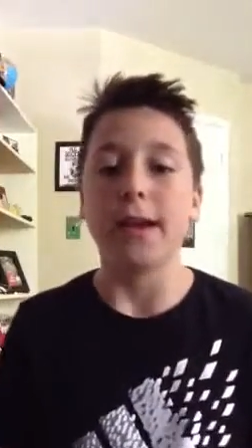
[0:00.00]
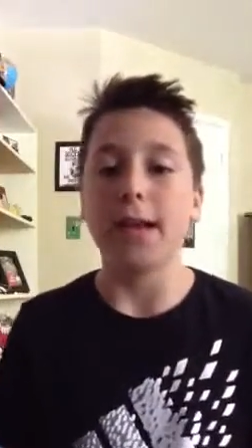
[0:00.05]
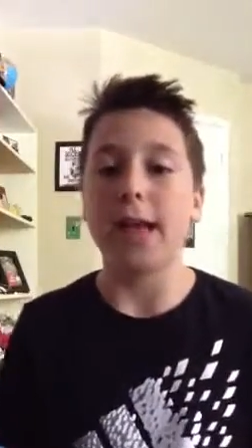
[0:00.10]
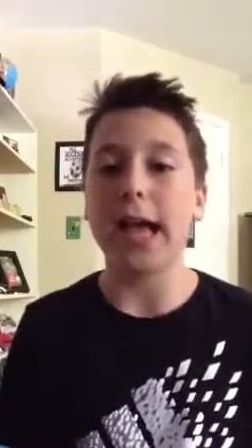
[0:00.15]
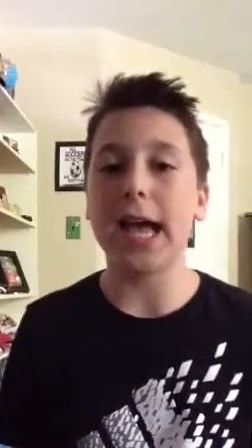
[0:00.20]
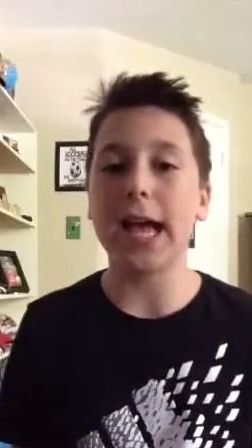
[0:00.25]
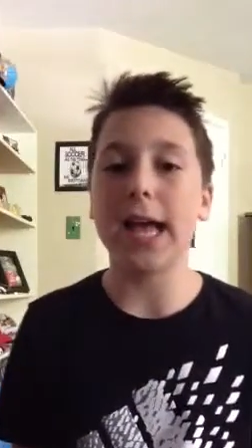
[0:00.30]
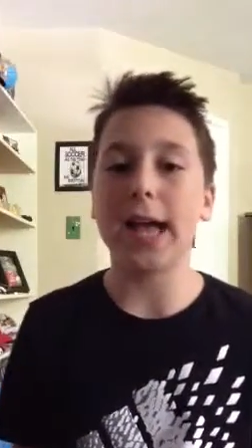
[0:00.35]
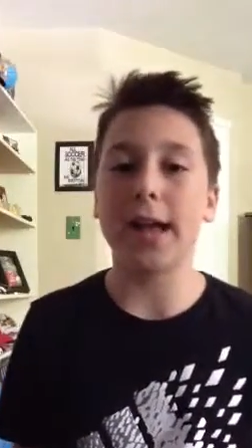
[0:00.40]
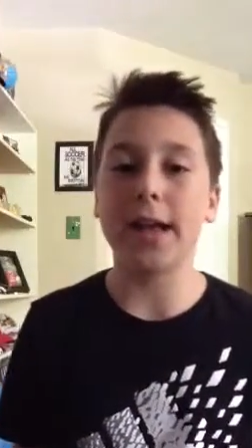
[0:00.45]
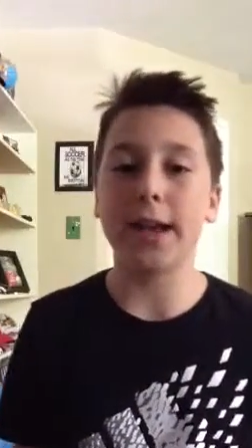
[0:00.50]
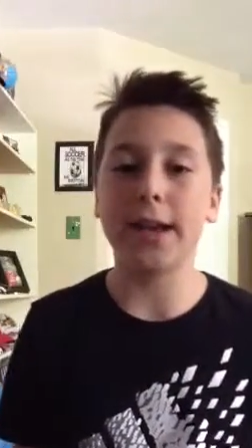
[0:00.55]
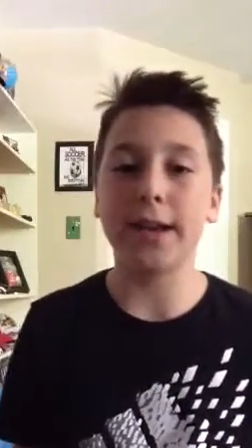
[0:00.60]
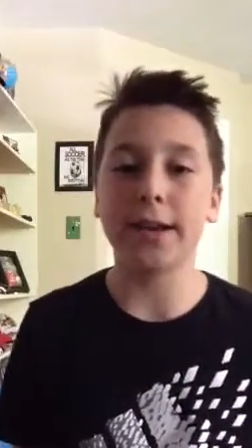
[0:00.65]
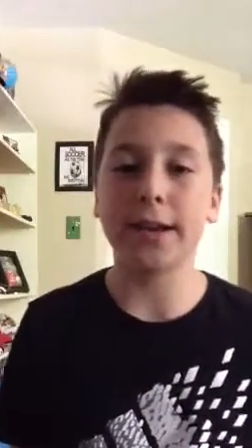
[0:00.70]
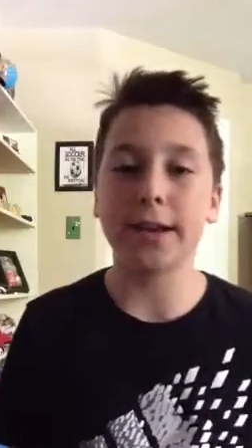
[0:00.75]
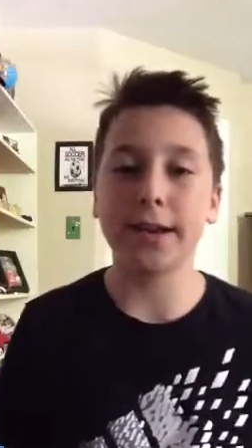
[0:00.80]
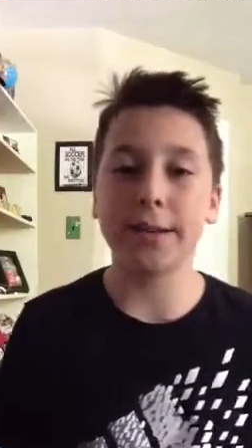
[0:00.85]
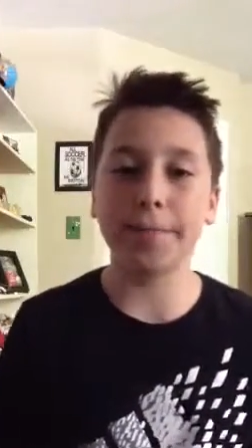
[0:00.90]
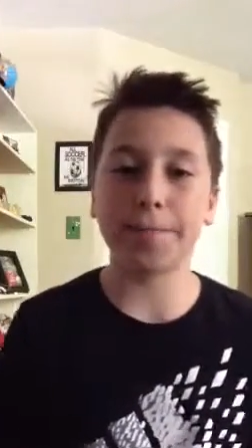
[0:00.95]

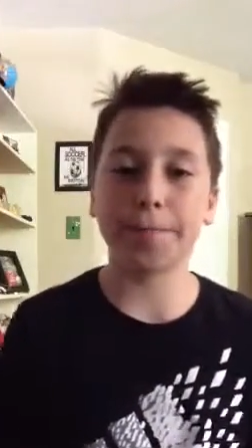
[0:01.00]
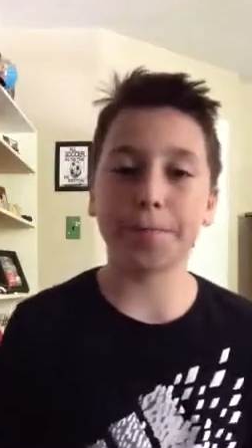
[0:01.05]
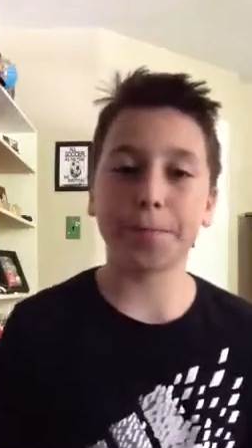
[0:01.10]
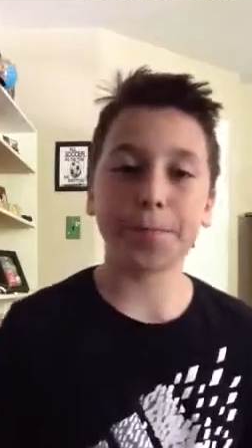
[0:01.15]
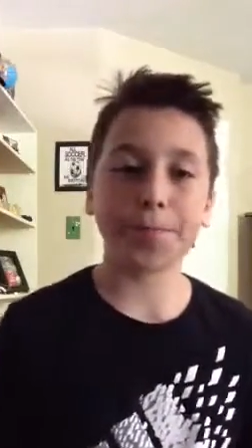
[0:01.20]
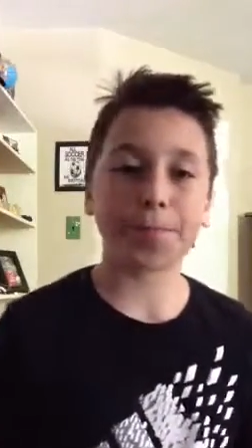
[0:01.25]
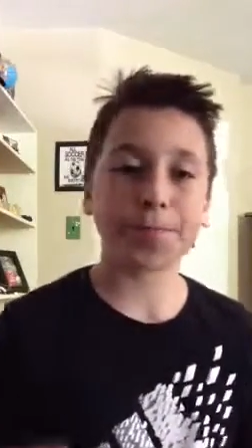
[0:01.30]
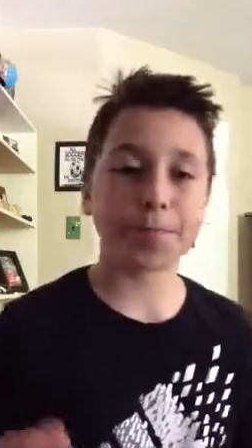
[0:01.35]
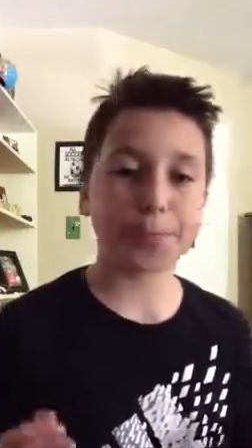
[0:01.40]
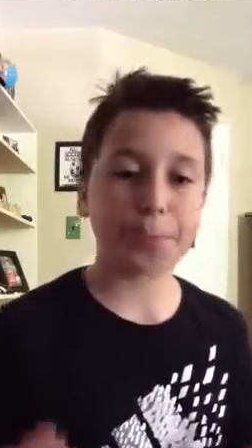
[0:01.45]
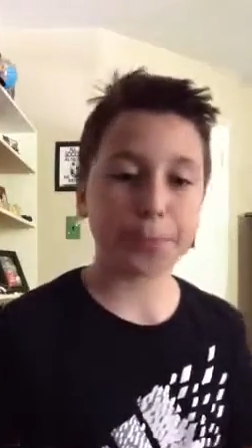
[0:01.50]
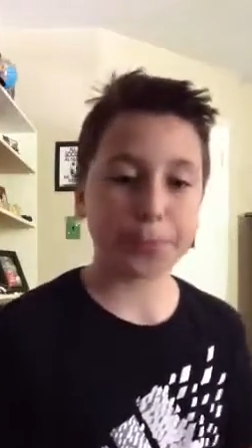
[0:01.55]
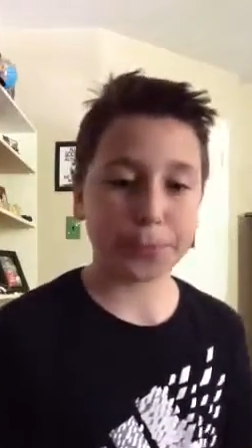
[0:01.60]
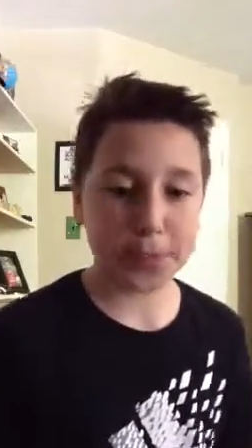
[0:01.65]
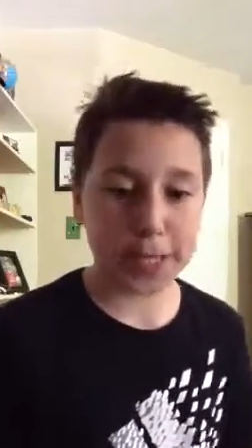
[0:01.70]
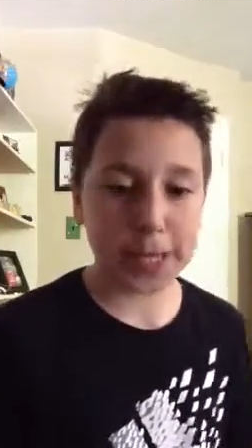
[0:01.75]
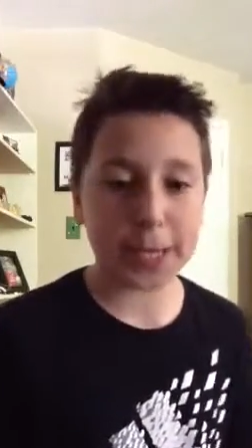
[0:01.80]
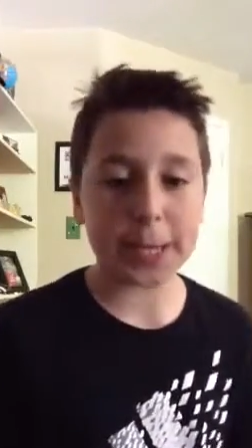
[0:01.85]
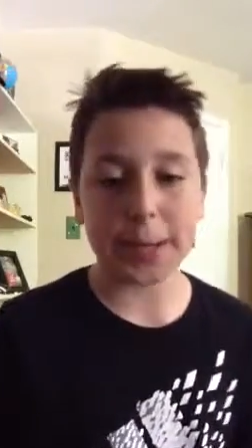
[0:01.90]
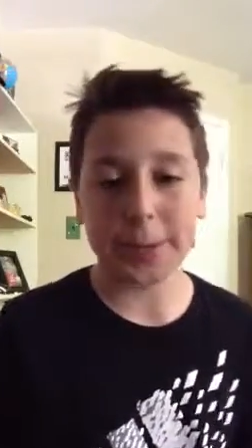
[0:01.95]
And
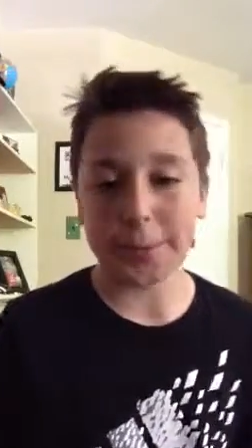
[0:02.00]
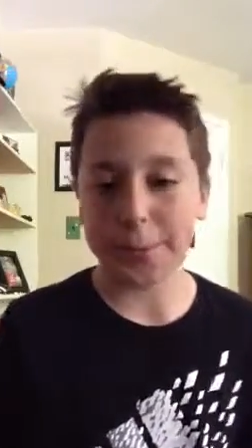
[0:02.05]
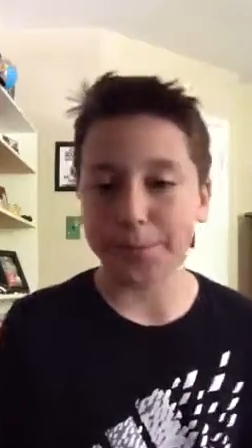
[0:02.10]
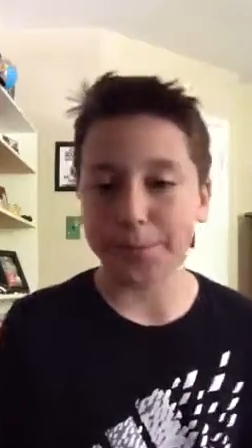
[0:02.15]
yeah,